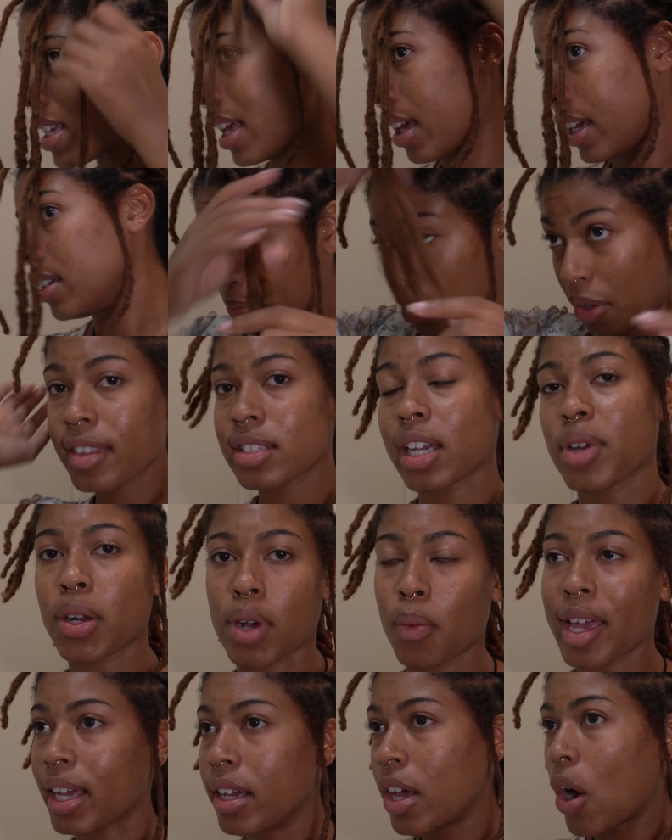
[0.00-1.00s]
and you know, not that they're
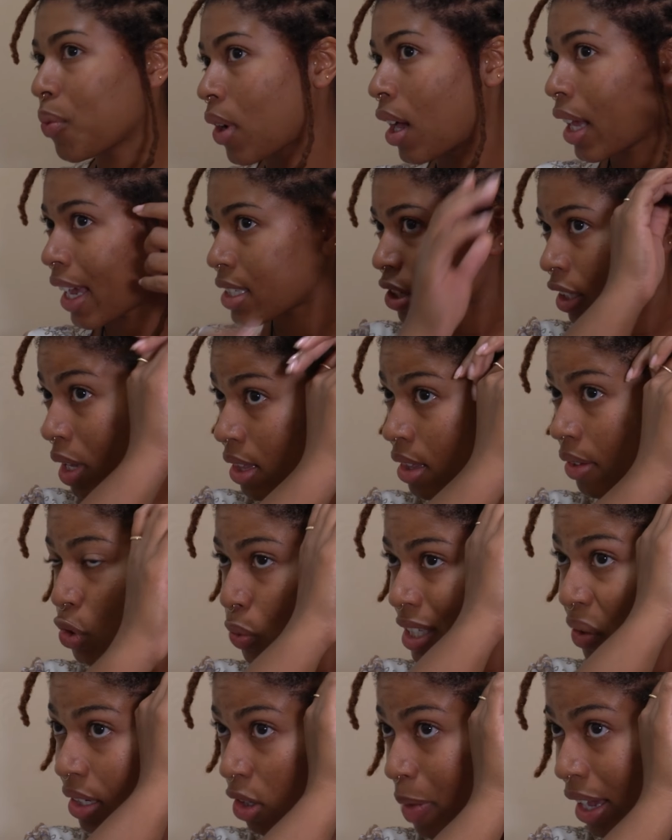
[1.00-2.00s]
but overall, I guess, really with
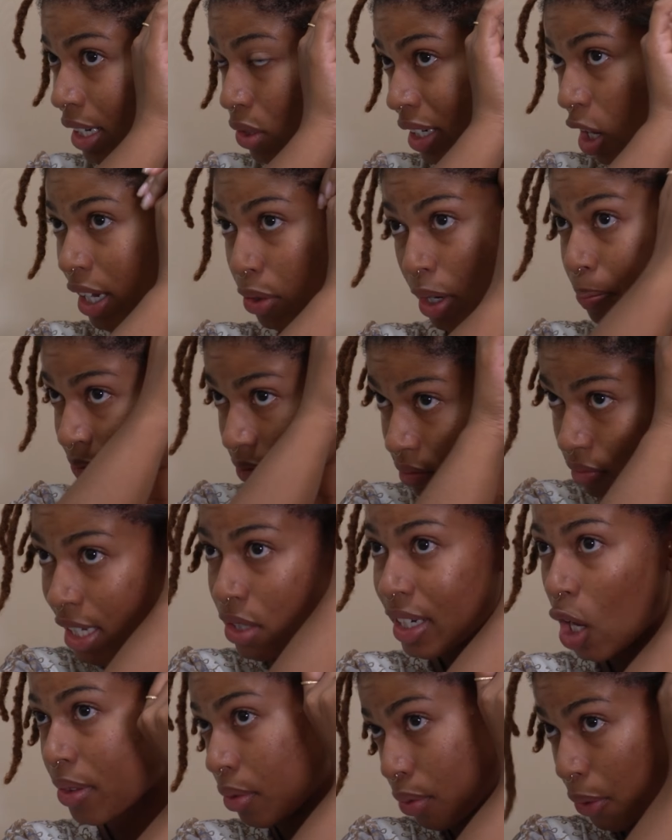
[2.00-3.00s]
twisting the curl pattern is going
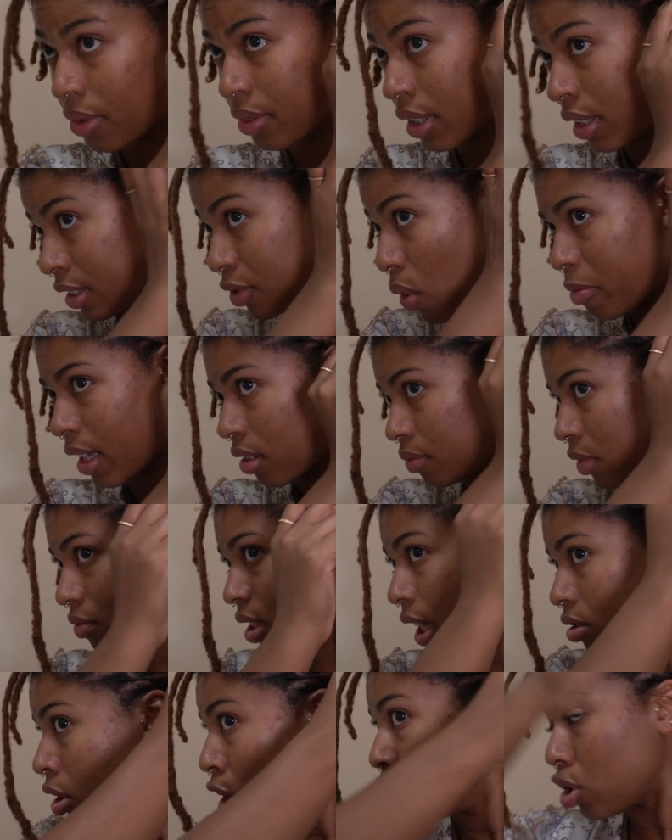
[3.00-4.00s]
to help your growth.
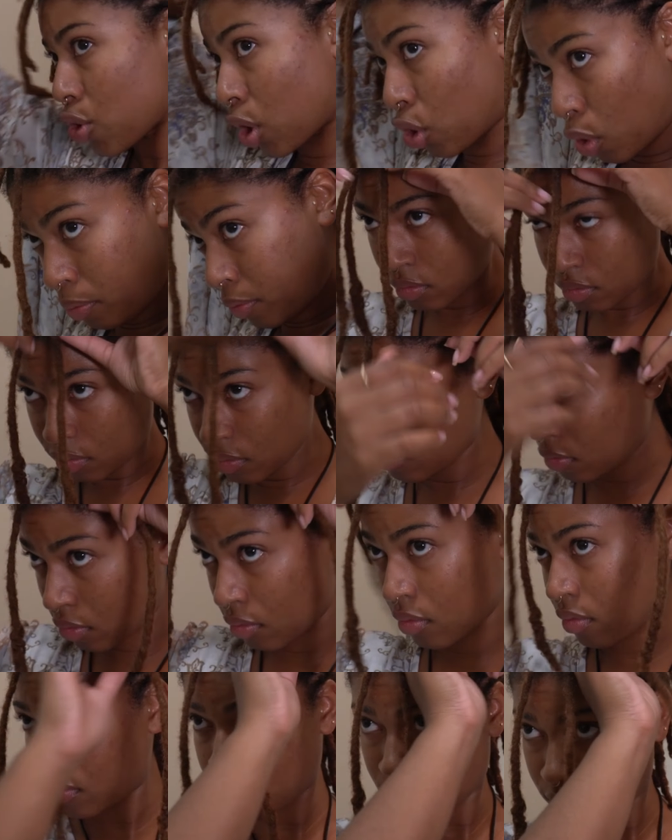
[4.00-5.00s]
It's going to help with growth.